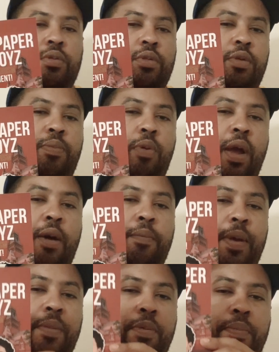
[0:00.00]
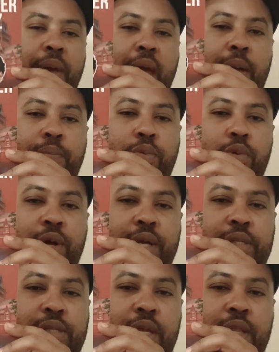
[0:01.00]
The Brown Paper Bag
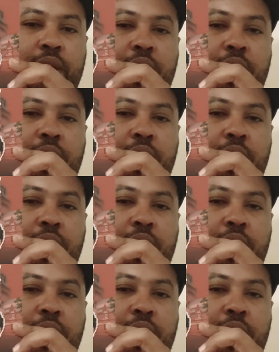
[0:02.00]
Boys and the